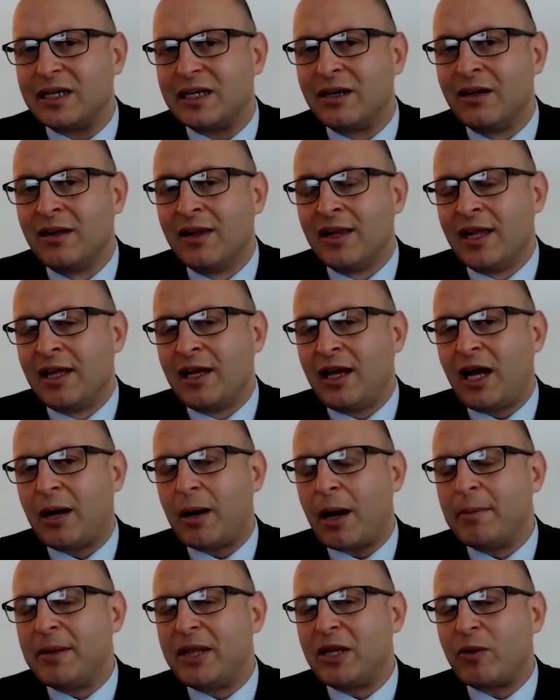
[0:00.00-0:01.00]

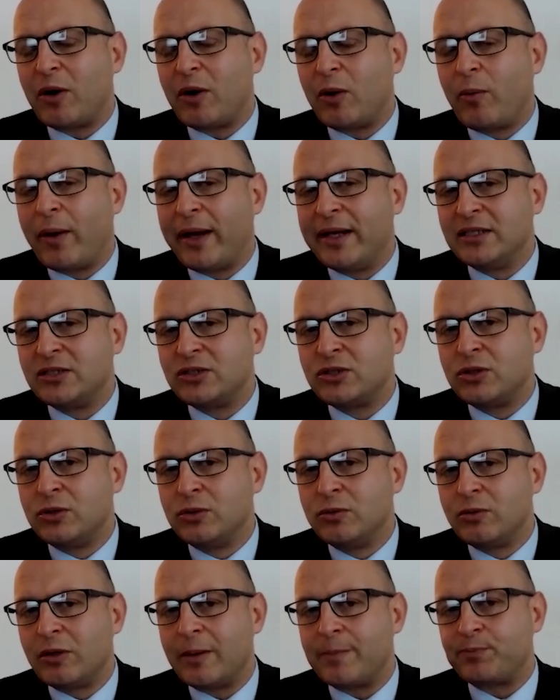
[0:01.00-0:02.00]
there are ways
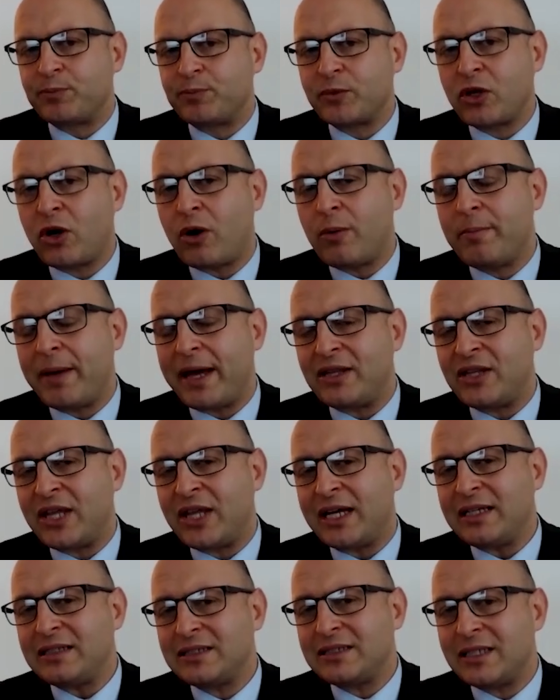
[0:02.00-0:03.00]
to combat
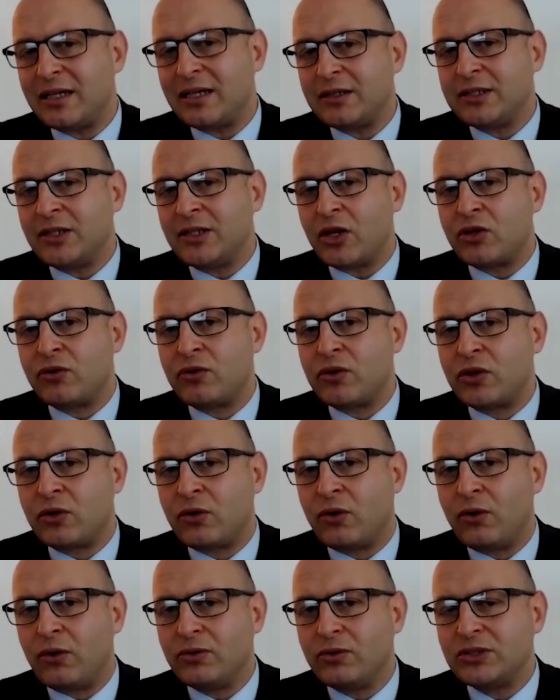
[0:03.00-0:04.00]
that, through the
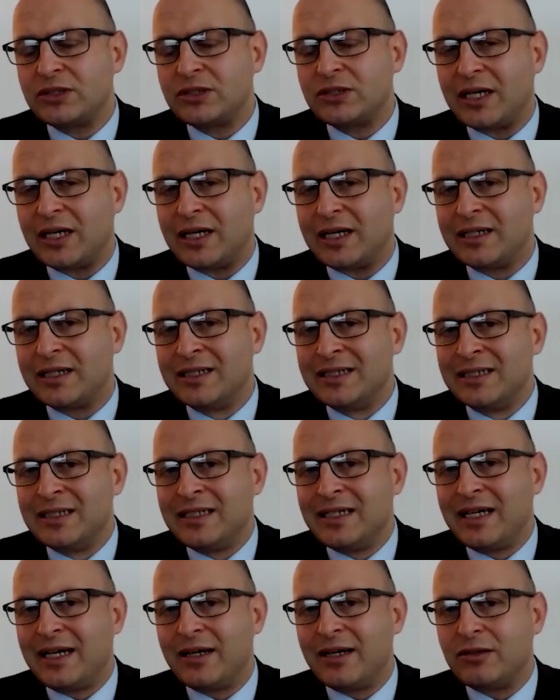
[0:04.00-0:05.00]
courts,
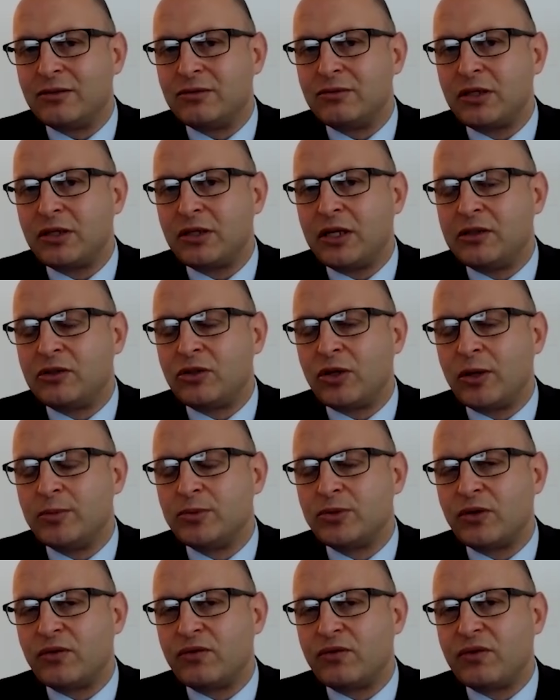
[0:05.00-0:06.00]
in
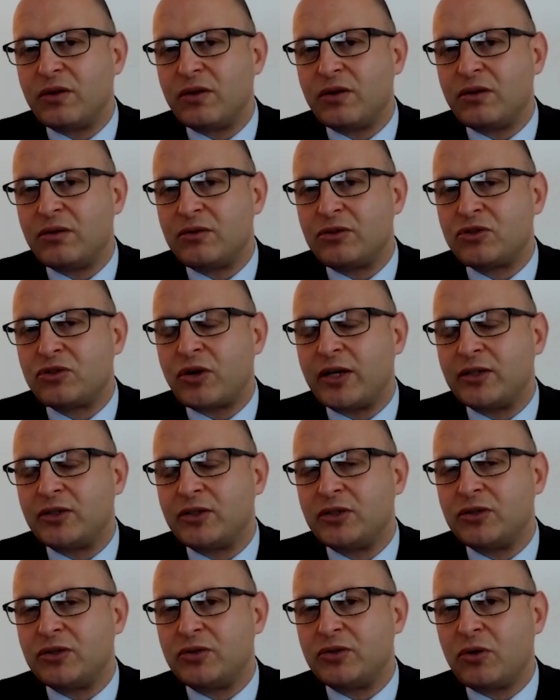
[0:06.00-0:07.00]
terms of trying
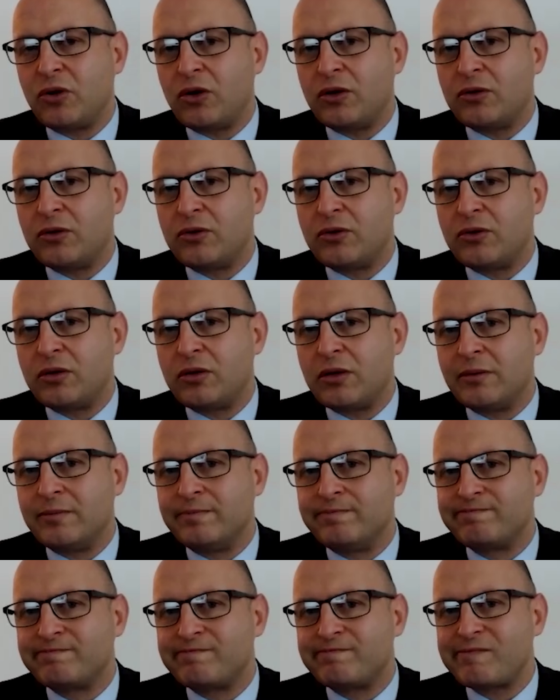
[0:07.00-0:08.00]

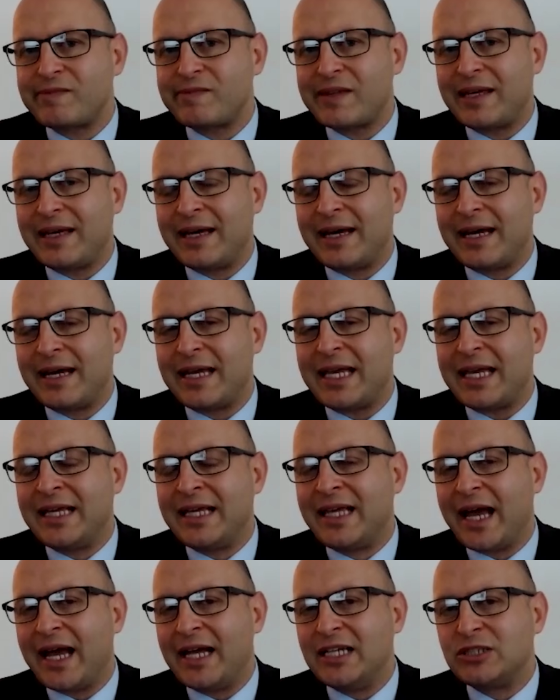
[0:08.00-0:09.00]
to
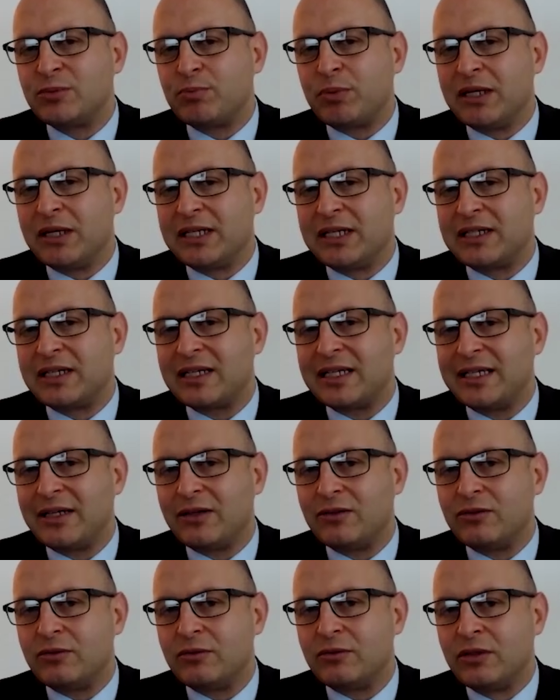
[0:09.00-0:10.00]
engage politically
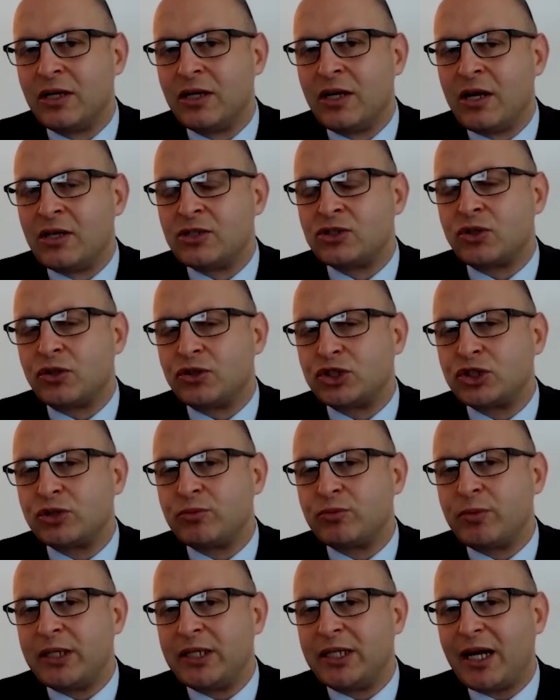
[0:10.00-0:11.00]
on social
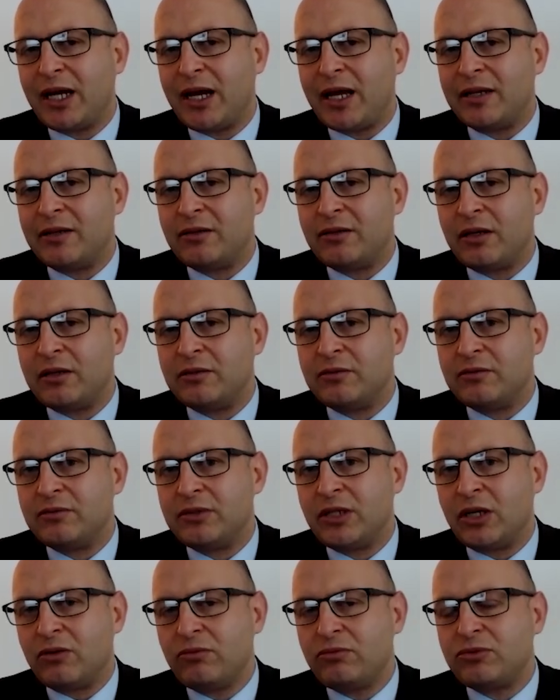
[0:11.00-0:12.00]
media
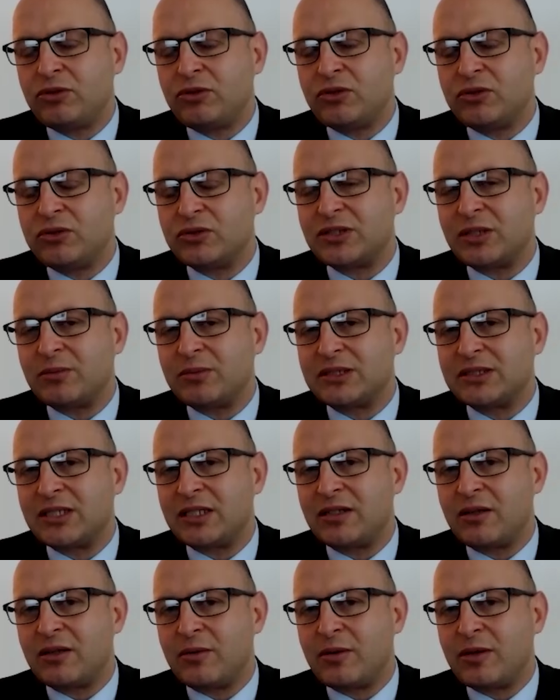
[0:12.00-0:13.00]
and to some
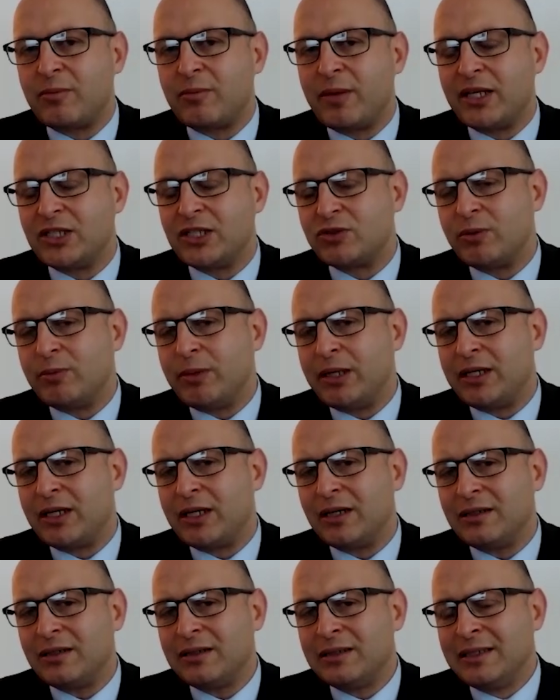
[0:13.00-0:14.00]
extent the mainstream
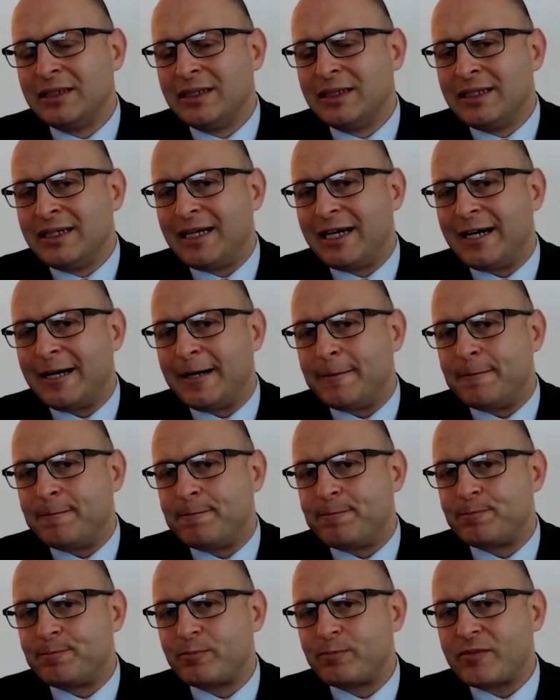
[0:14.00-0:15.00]
media.
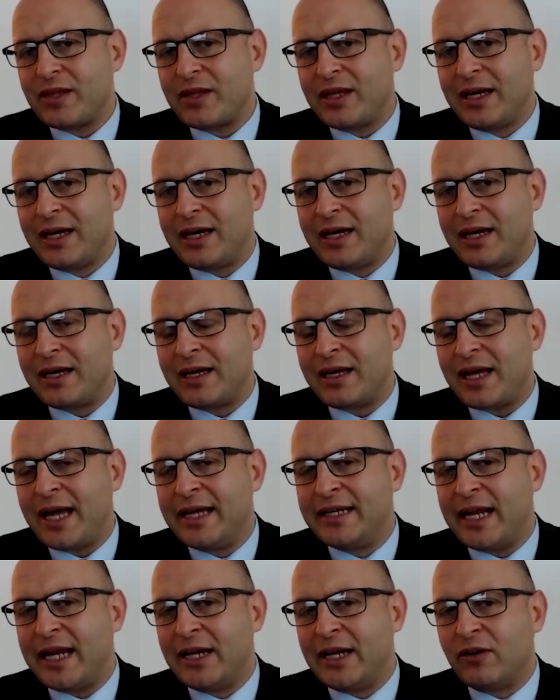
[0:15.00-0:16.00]
And
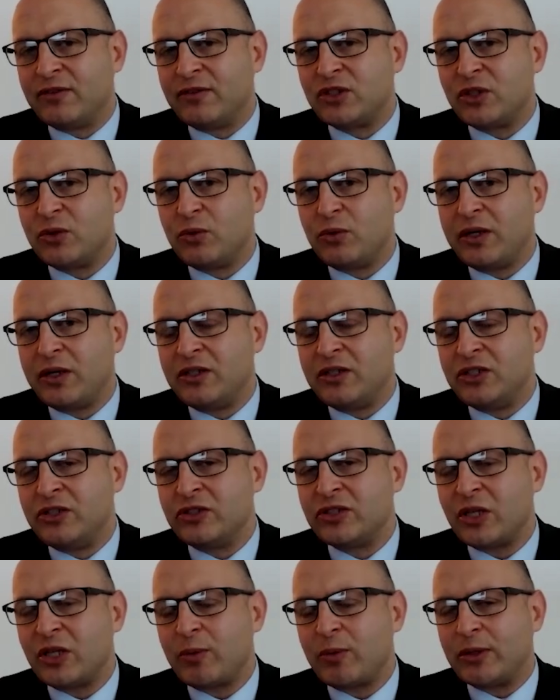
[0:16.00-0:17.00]
obviously in the New
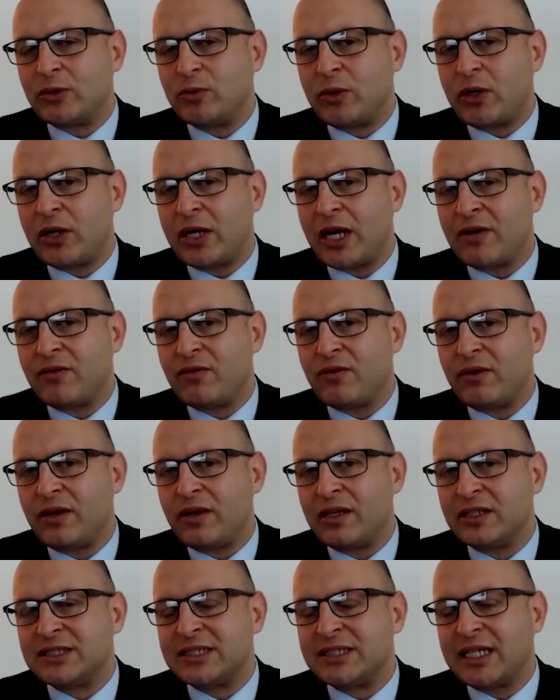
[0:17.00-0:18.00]
South Wales, we don't have
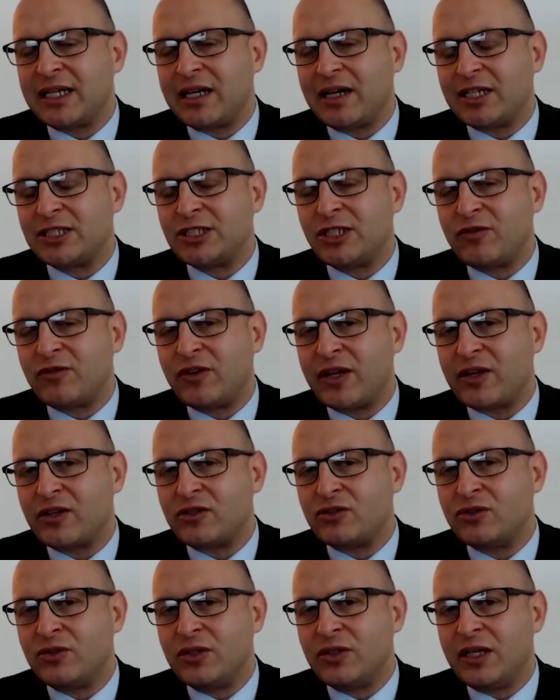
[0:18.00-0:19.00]
a state election for another
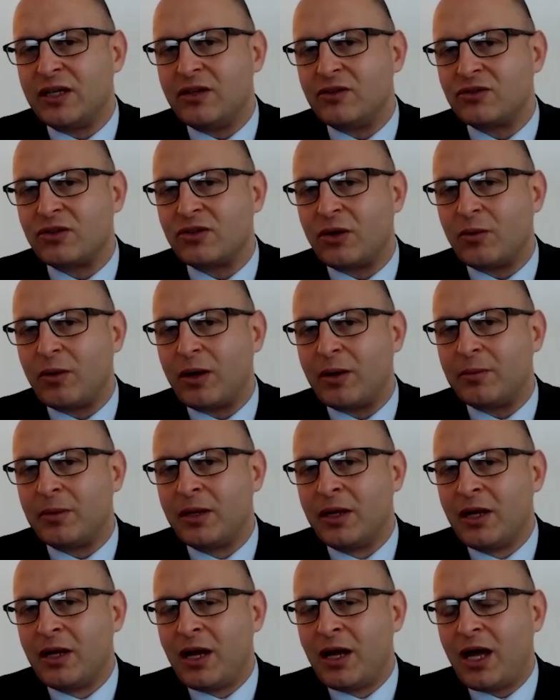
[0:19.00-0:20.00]
2 years. So,
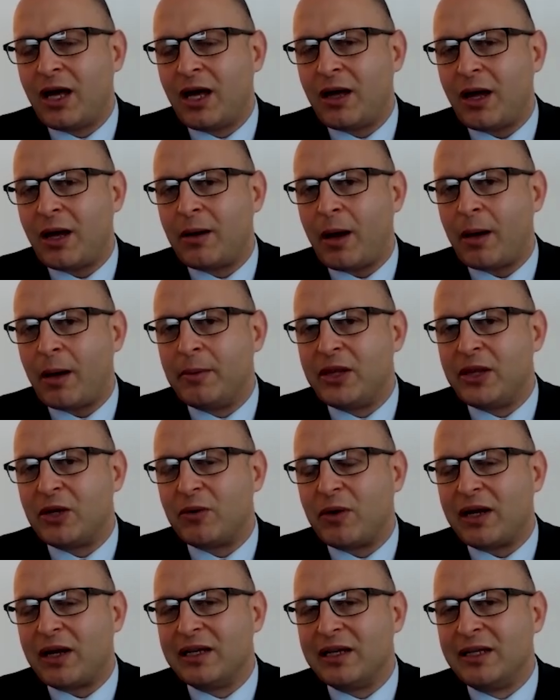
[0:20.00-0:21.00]

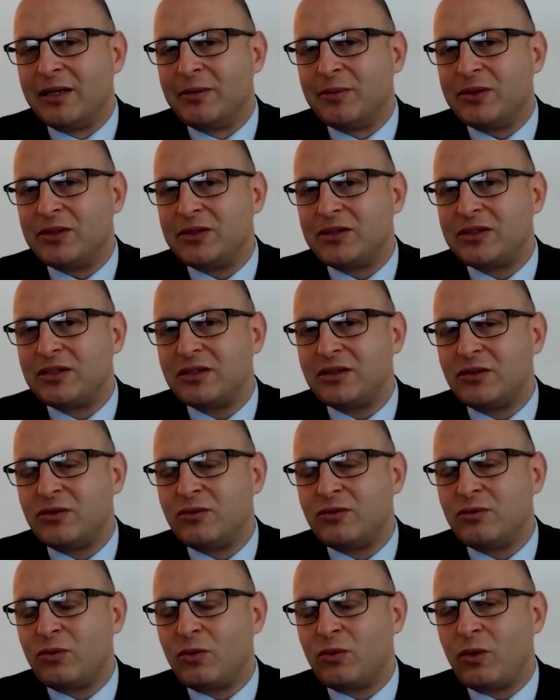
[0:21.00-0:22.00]
there are
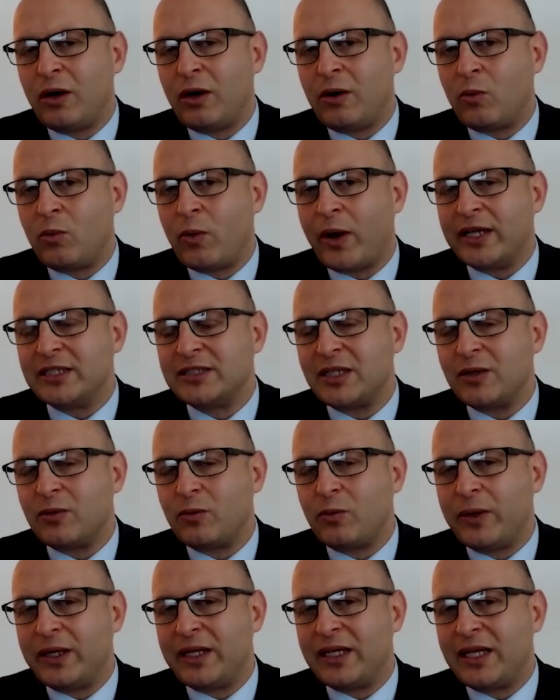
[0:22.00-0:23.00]
limited ways that
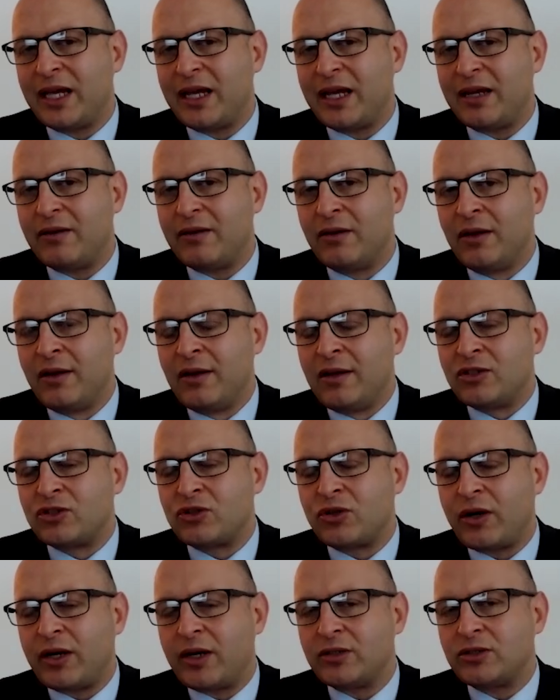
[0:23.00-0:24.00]
we can
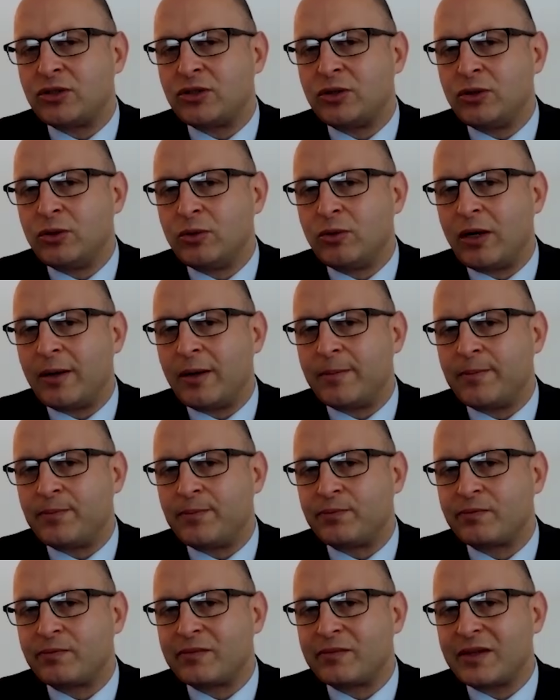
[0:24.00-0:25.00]
try
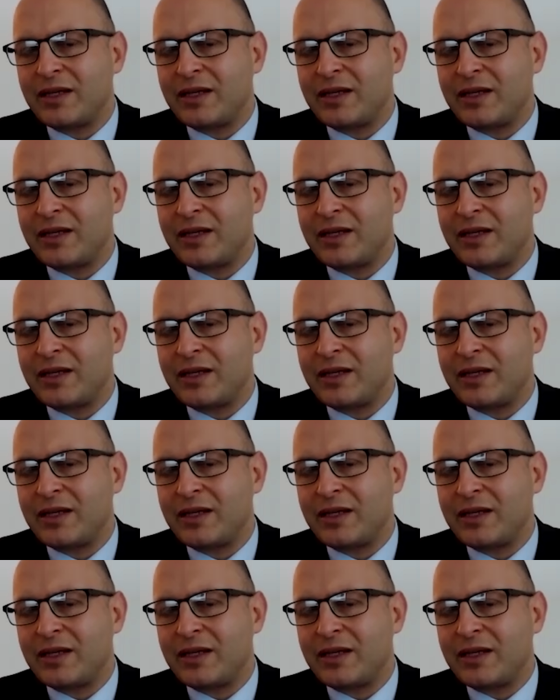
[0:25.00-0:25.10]
to